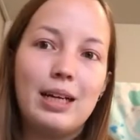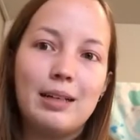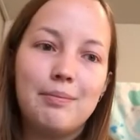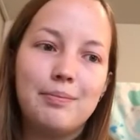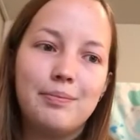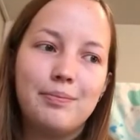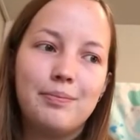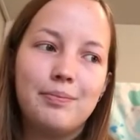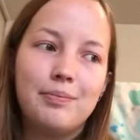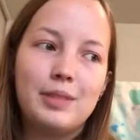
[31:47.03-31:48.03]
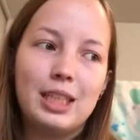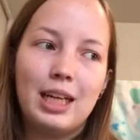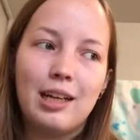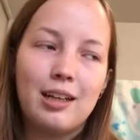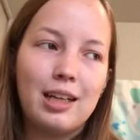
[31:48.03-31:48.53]
I
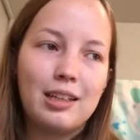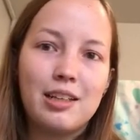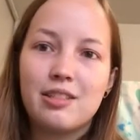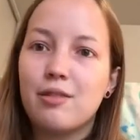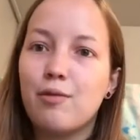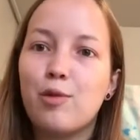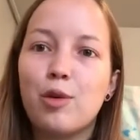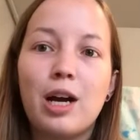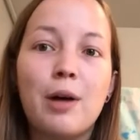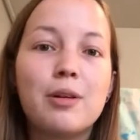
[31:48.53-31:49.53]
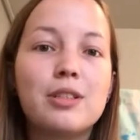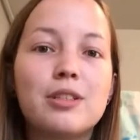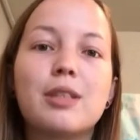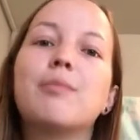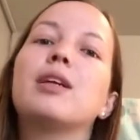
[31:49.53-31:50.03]
think I got like less than 4 hours
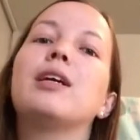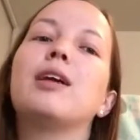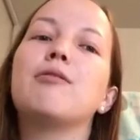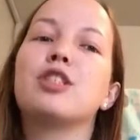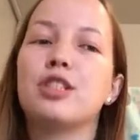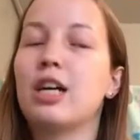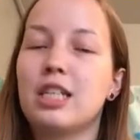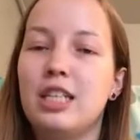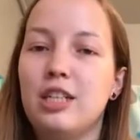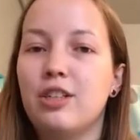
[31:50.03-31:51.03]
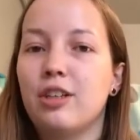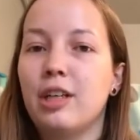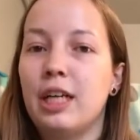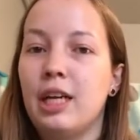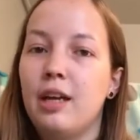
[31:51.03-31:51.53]
or something. I was just tossing and
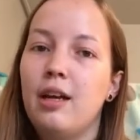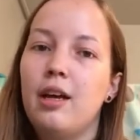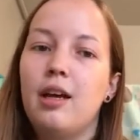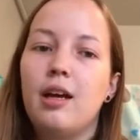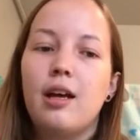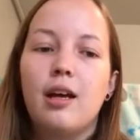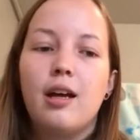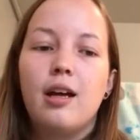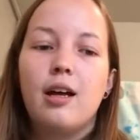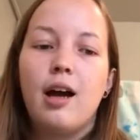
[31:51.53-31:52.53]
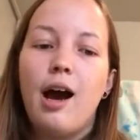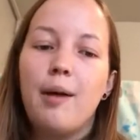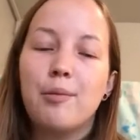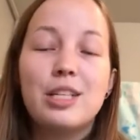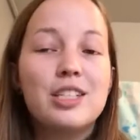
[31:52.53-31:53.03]
turning,
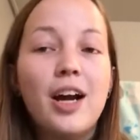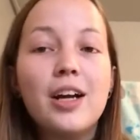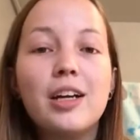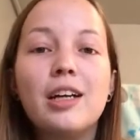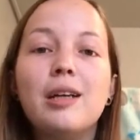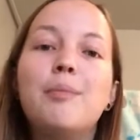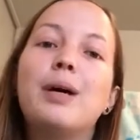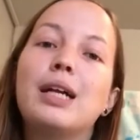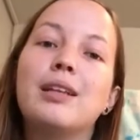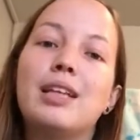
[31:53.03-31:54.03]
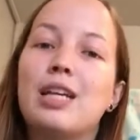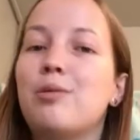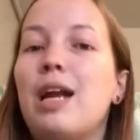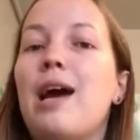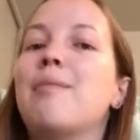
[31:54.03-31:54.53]
which is not good, but
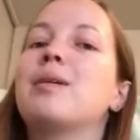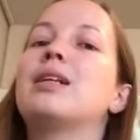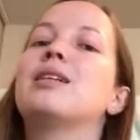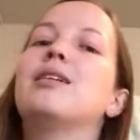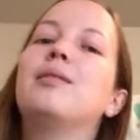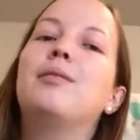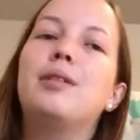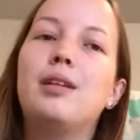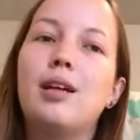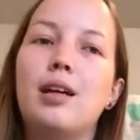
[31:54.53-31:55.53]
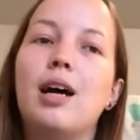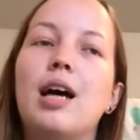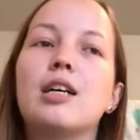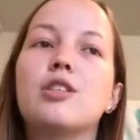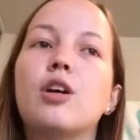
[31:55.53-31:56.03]
that's what happened.
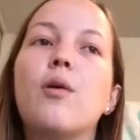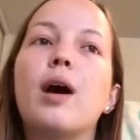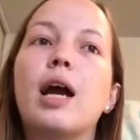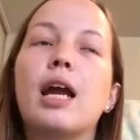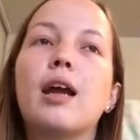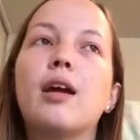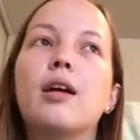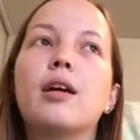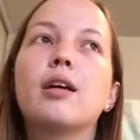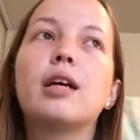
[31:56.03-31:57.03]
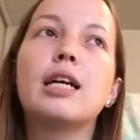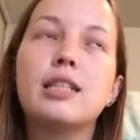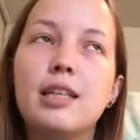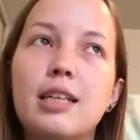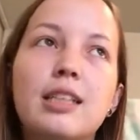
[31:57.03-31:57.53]
So I
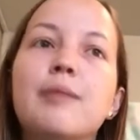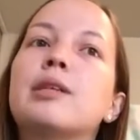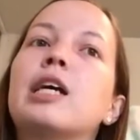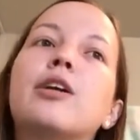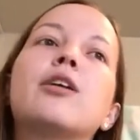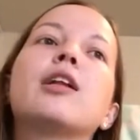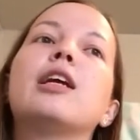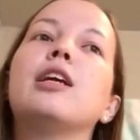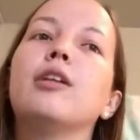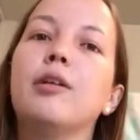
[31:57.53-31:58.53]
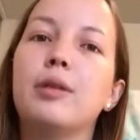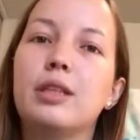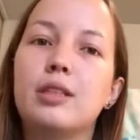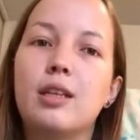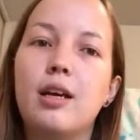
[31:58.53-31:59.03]
got to the exam site early.
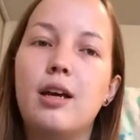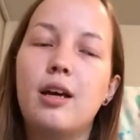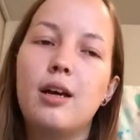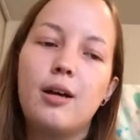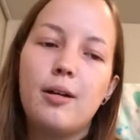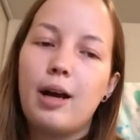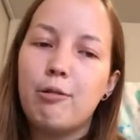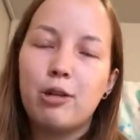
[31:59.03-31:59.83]
I